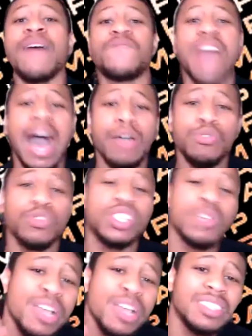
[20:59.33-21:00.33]
You have
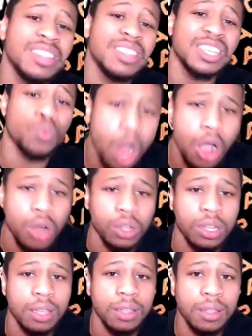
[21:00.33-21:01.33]
value to bring to this
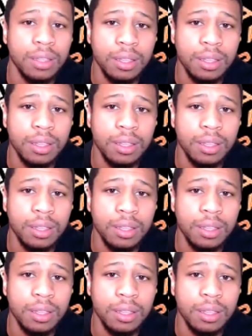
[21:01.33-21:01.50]
world.